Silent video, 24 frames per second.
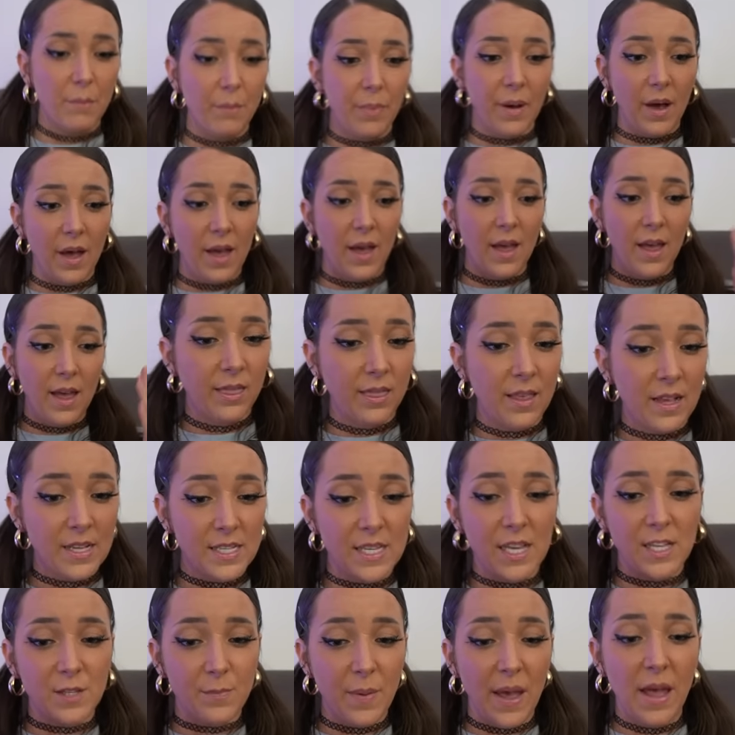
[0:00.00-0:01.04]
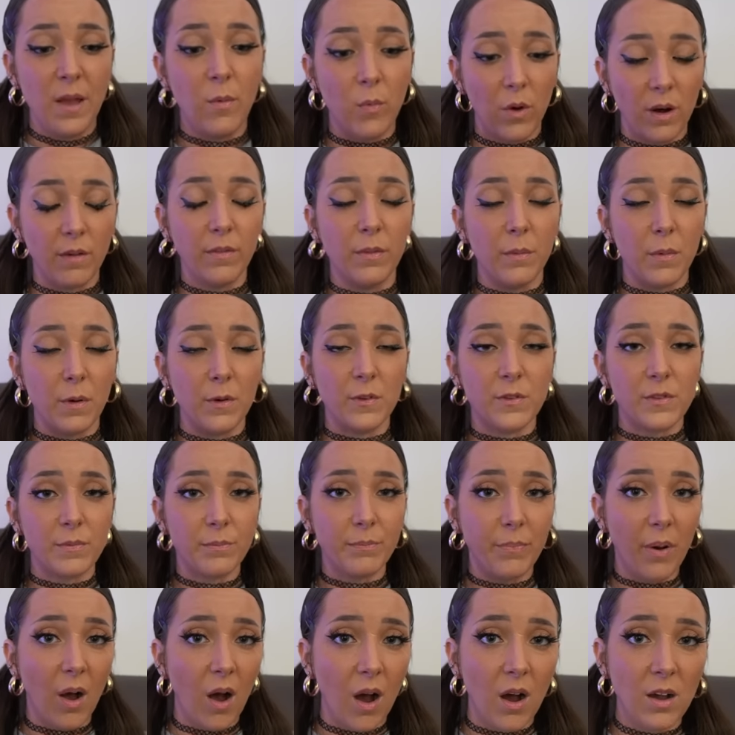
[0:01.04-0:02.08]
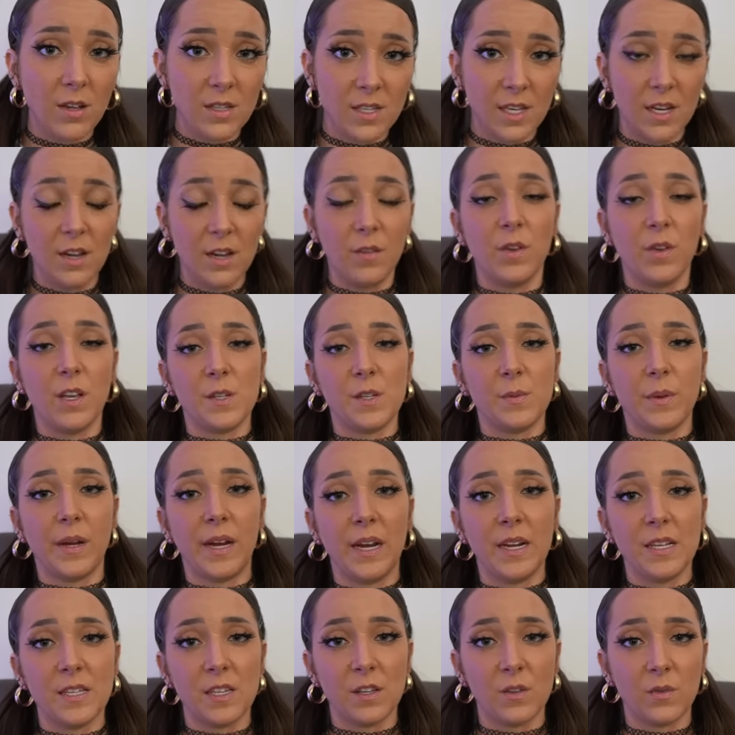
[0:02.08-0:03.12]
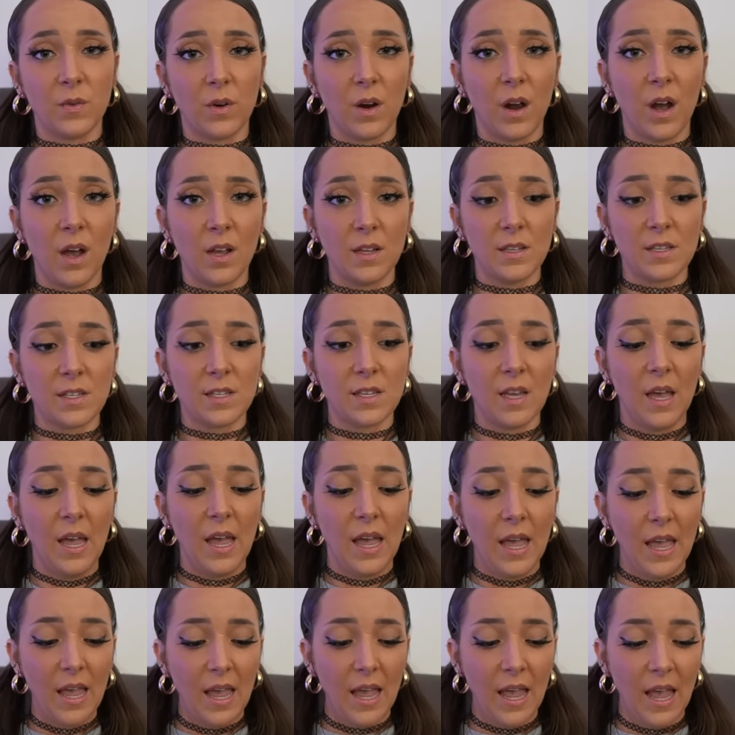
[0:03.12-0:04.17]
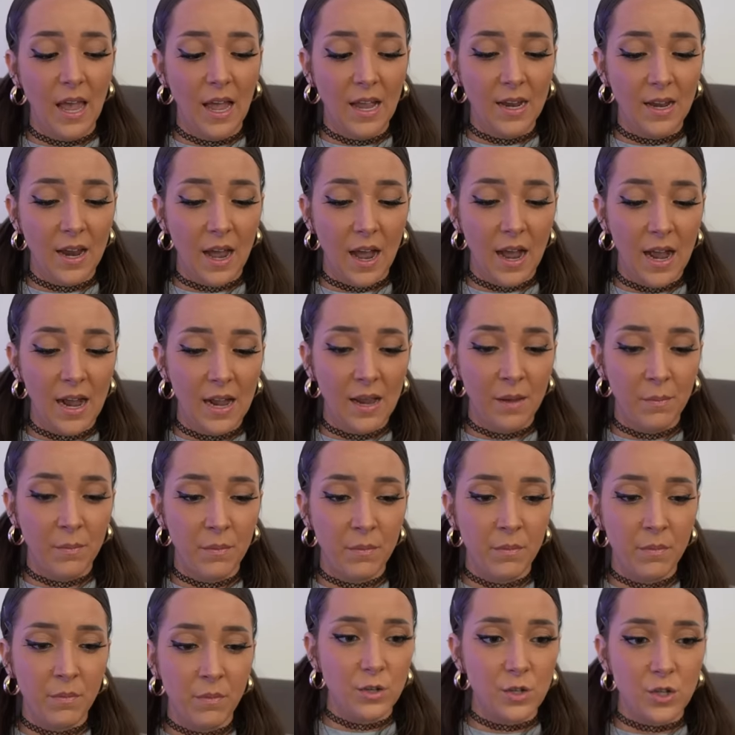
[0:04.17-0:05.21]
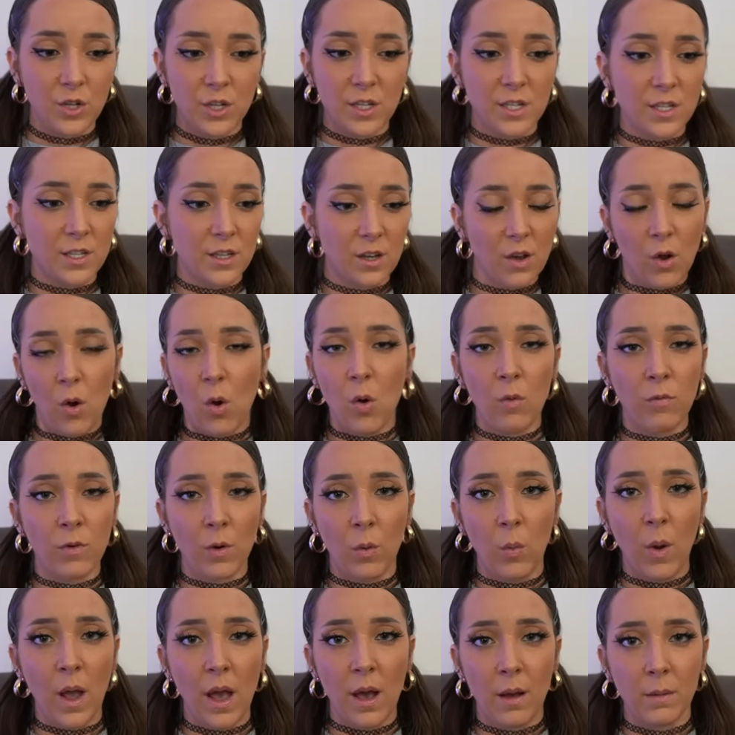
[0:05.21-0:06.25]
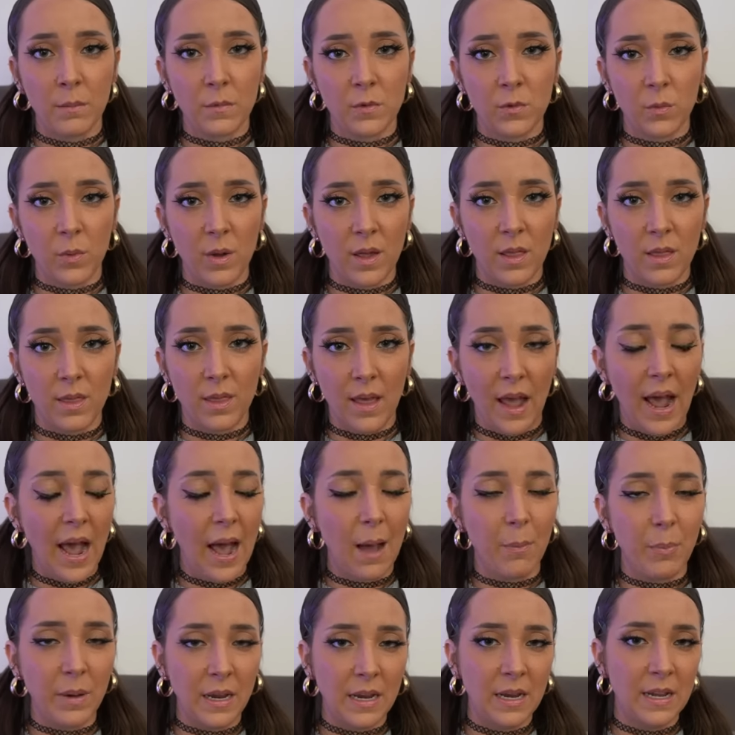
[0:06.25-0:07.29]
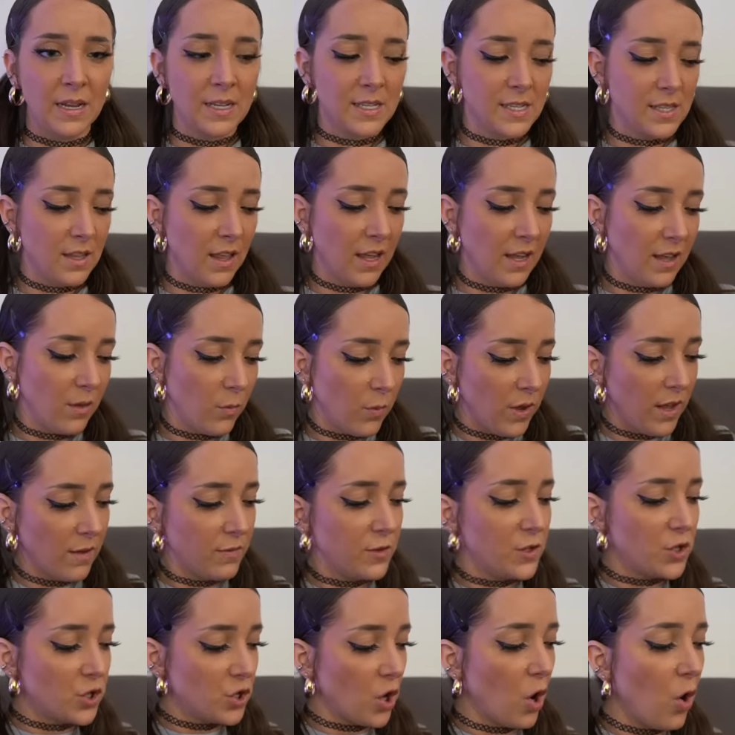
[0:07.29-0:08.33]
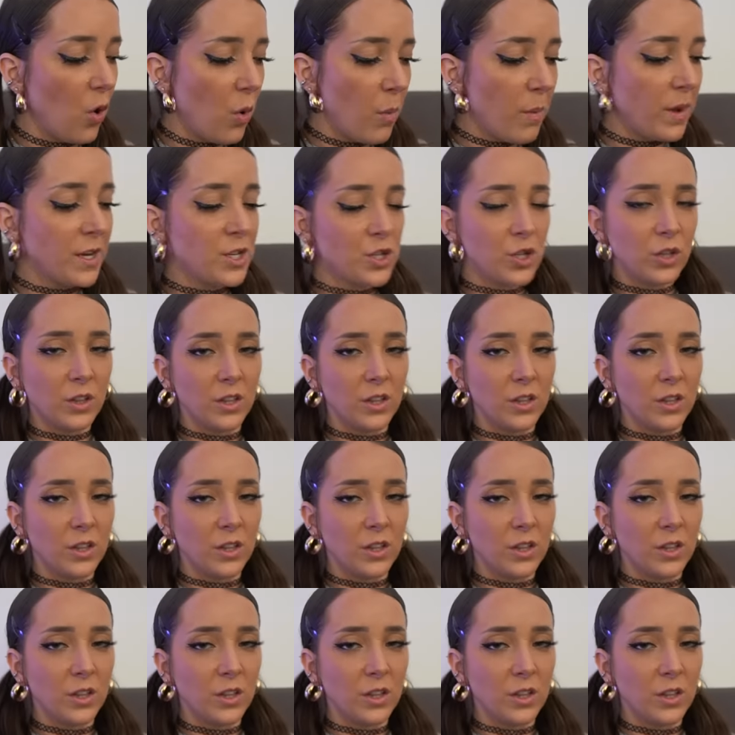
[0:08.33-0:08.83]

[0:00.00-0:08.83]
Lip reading: but this has been one of the most positive experiences for us, and I am just overwhelmed with happiness. Like, we have so much